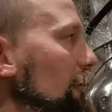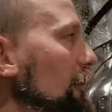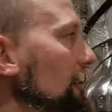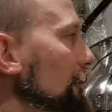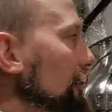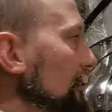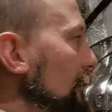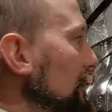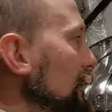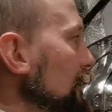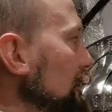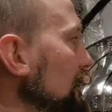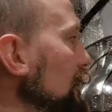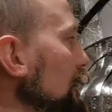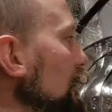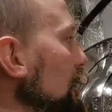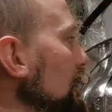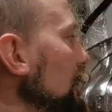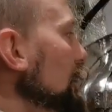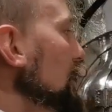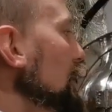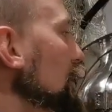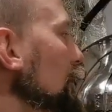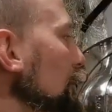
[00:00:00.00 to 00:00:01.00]
period,
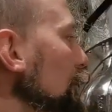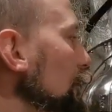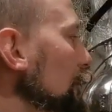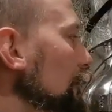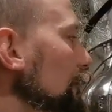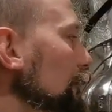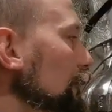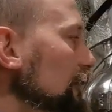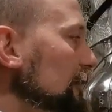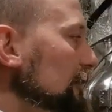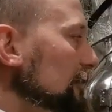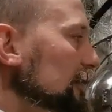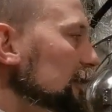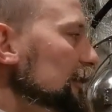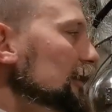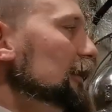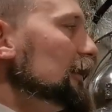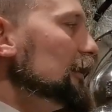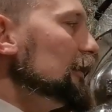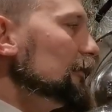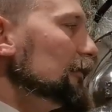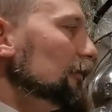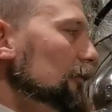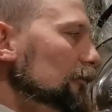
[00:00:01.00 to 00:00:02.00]
we
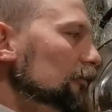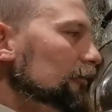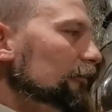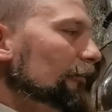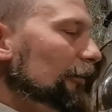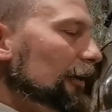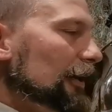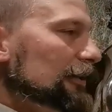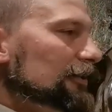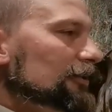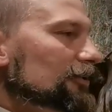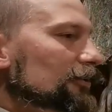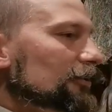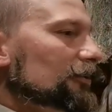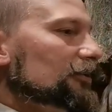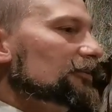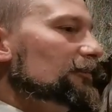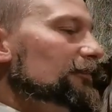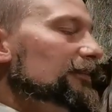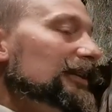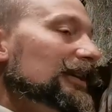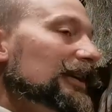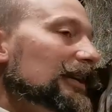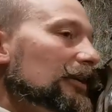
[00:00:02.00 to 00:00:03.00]
see those flan
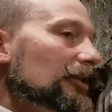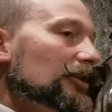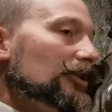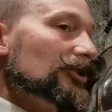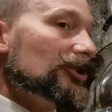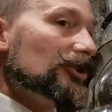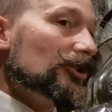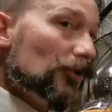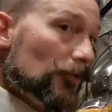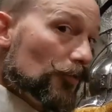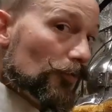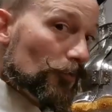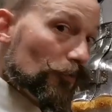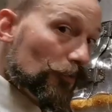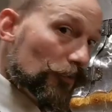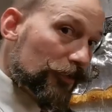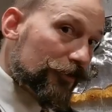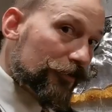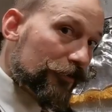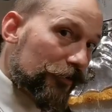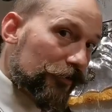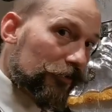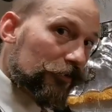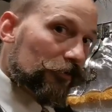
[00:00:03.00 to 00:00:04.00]
shards being
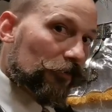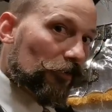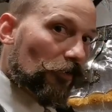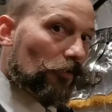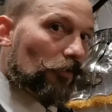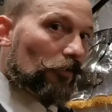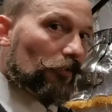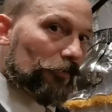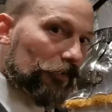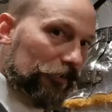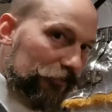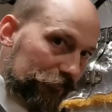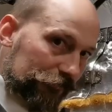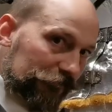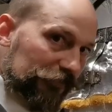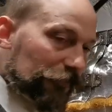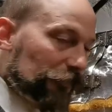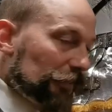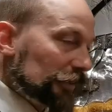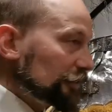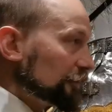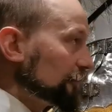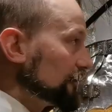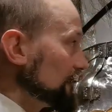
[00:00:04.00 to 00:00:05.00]
used on
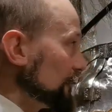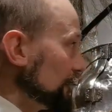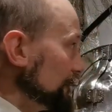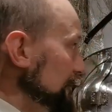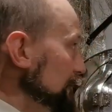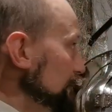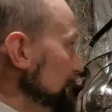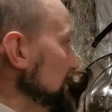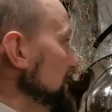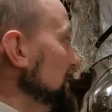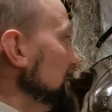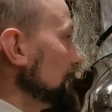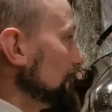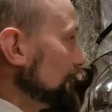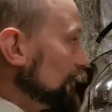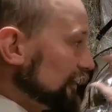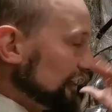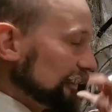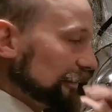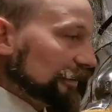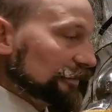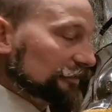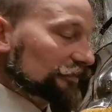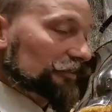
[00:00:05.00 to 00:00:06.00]
depictions of it being
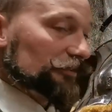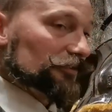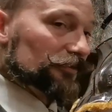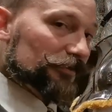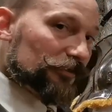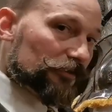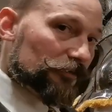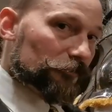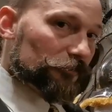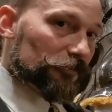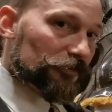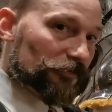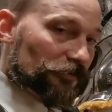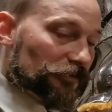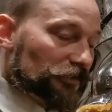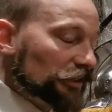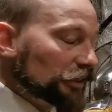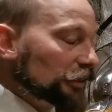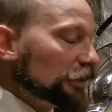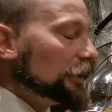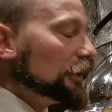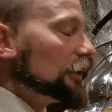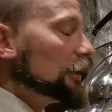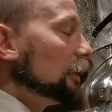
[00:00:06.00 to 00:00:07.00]
ridden as an ensemble
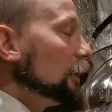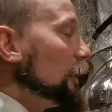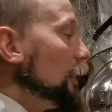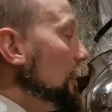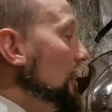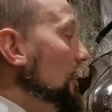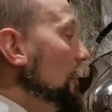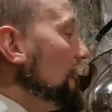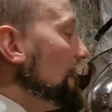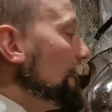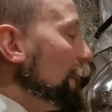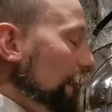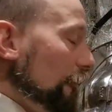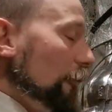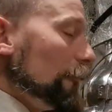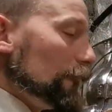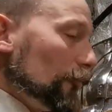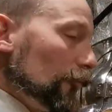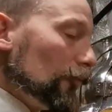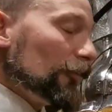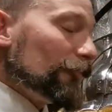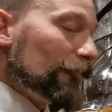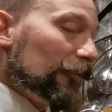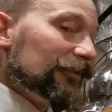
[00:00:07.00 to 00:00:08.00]
far
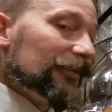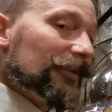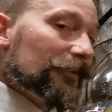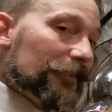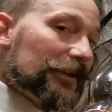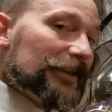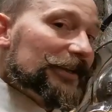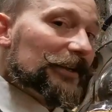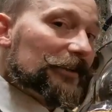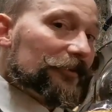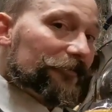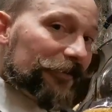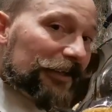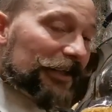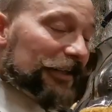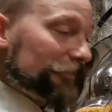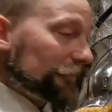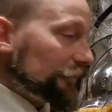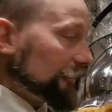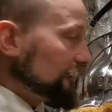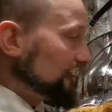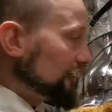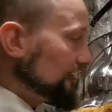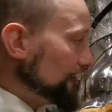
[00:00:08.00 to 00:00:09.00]
more when they're made out of
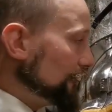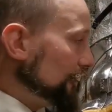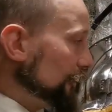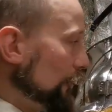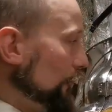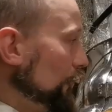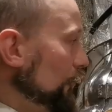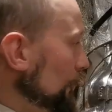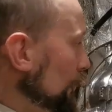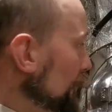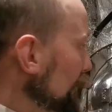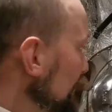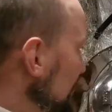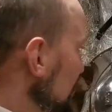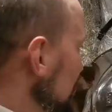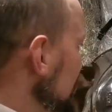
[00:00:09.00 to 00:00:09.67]
leather. So when all of